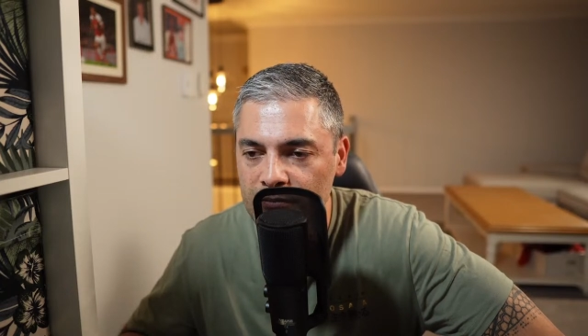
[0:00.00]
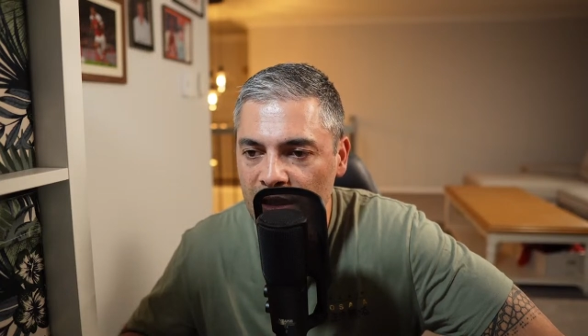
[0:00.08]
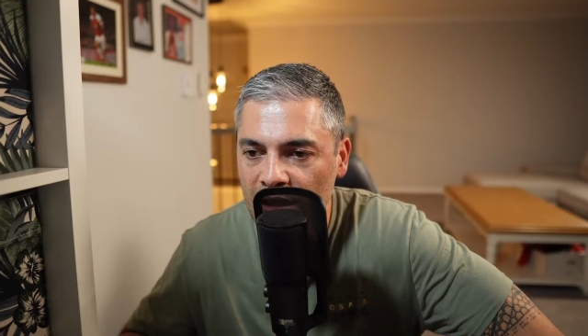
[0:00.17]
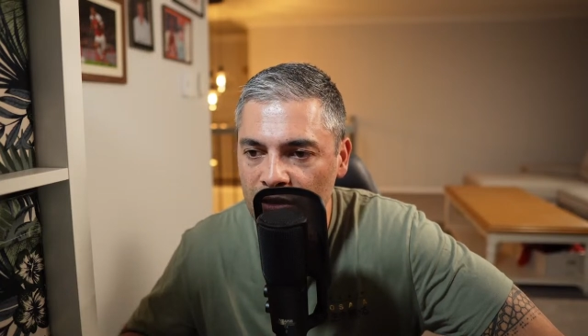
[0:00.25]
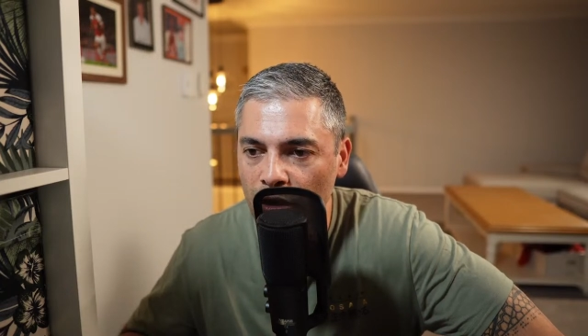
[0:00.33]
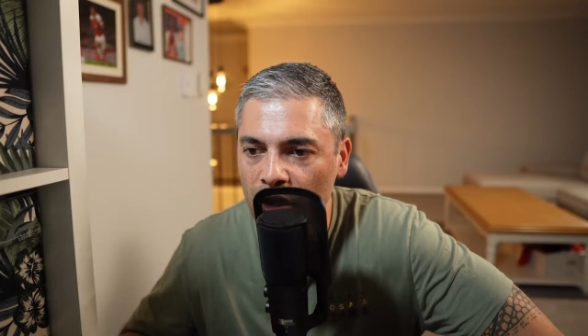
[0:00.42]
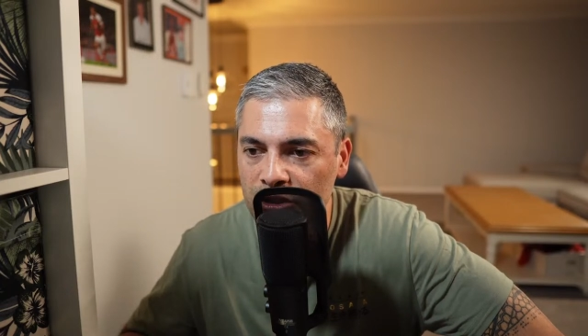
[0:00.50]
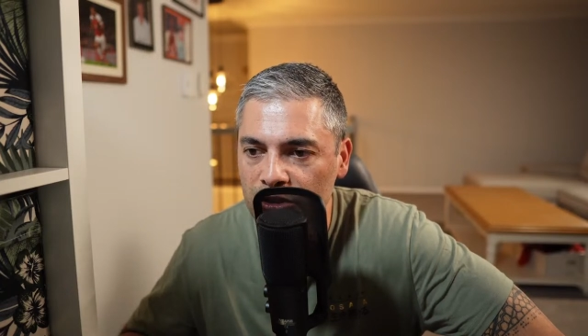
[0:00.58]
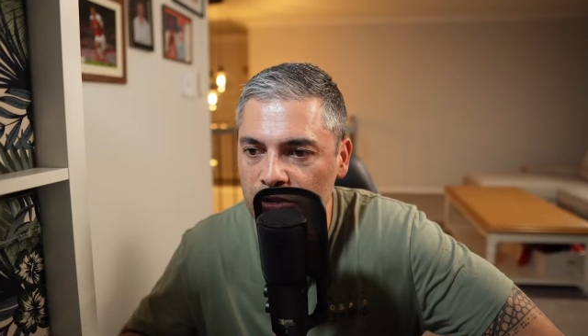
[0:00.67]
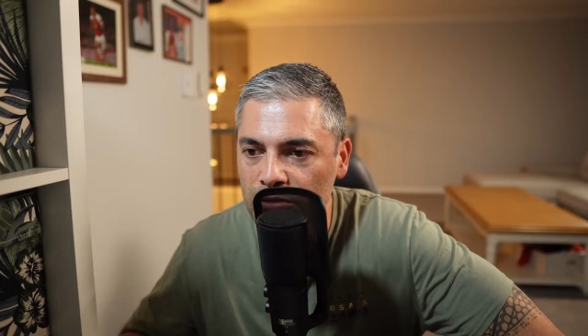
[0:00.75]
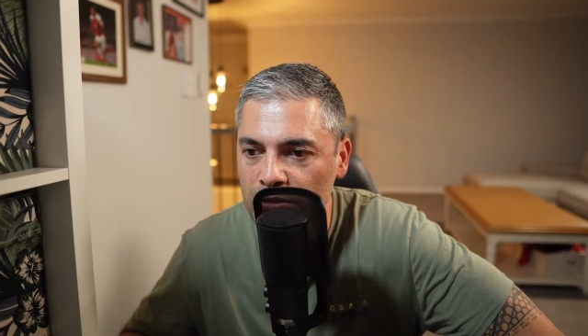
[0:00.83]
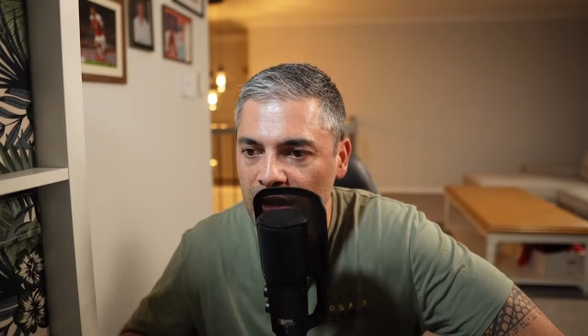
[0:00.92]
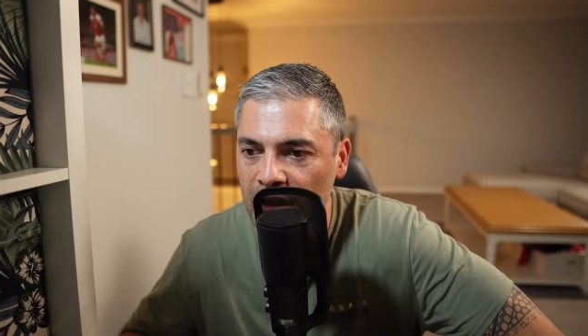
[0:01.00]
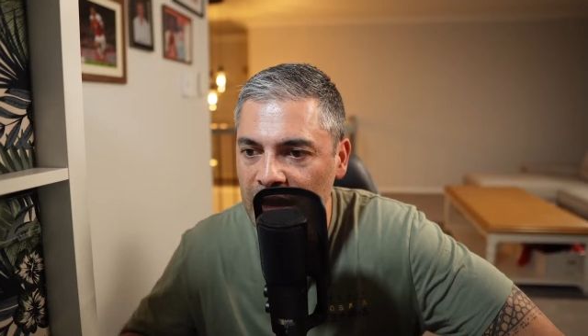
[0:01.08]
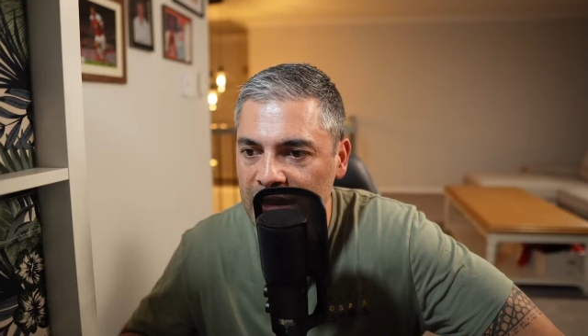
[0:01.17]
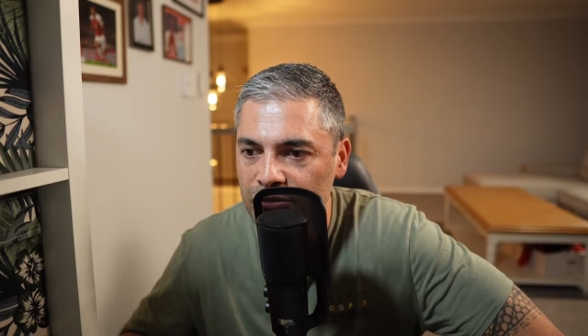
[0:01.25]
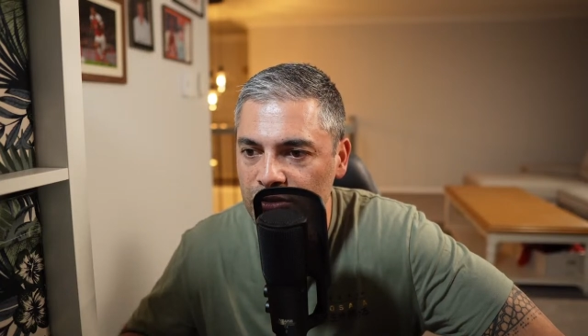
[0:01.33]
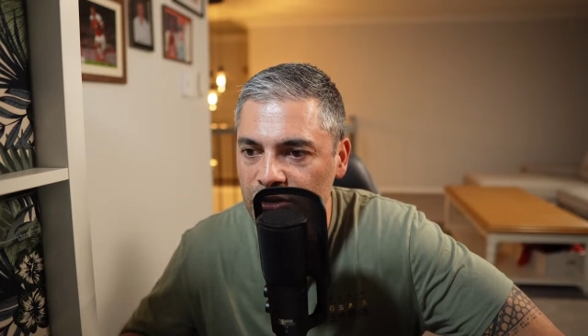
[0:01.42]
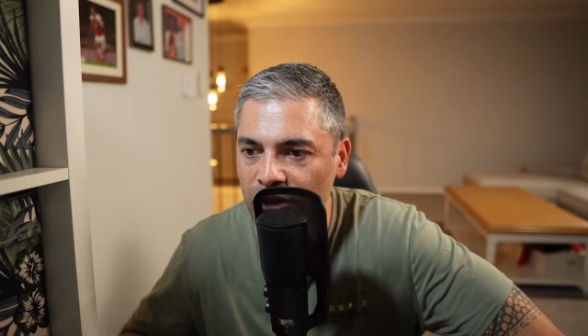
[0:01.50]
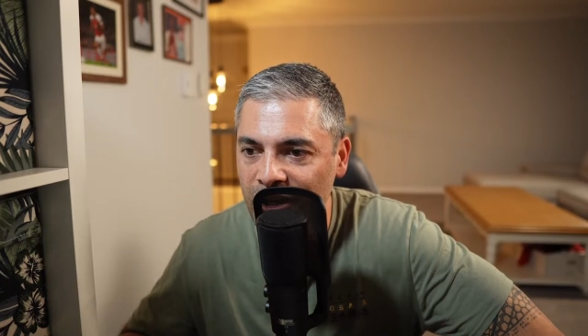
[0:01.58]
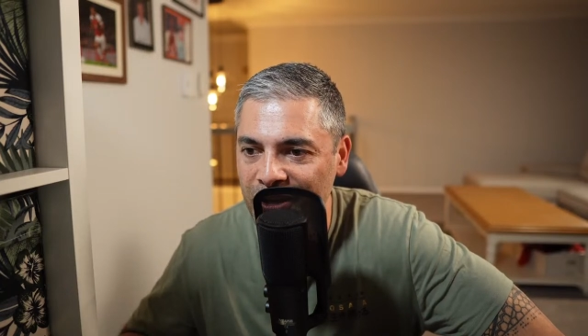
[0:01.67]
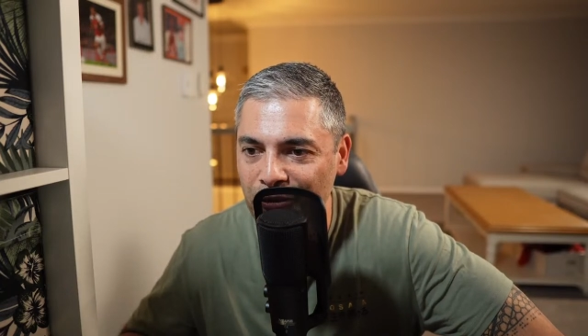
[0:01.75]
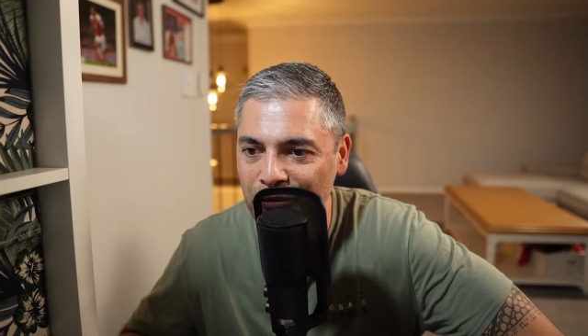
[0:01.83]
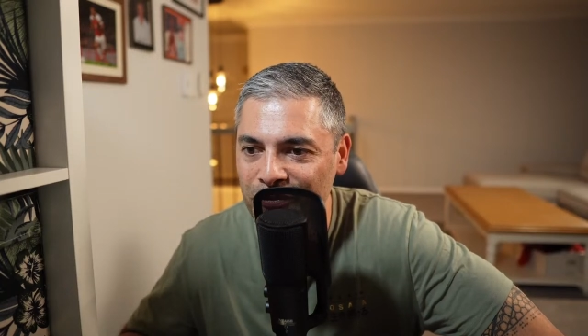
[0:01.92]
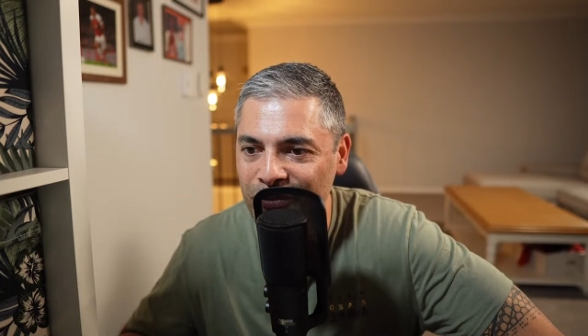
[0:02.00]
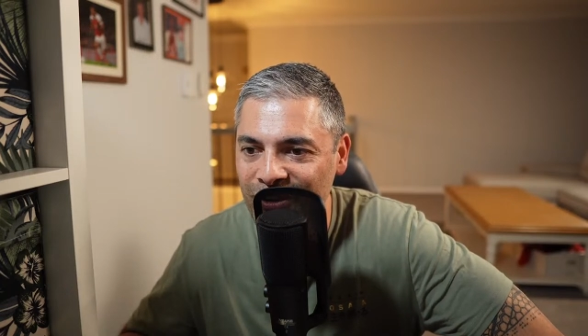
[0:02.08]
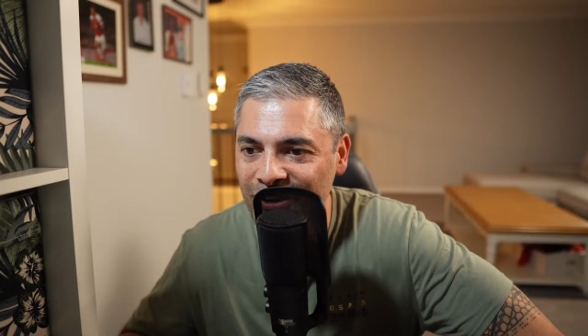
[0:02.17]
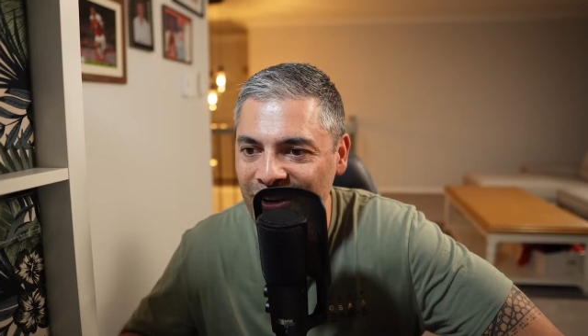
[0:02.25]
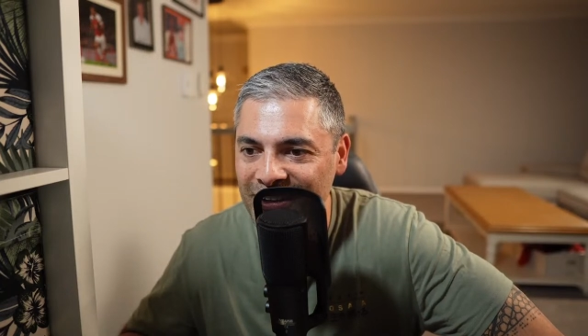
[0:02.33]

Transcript: Nigel, as retired old fart,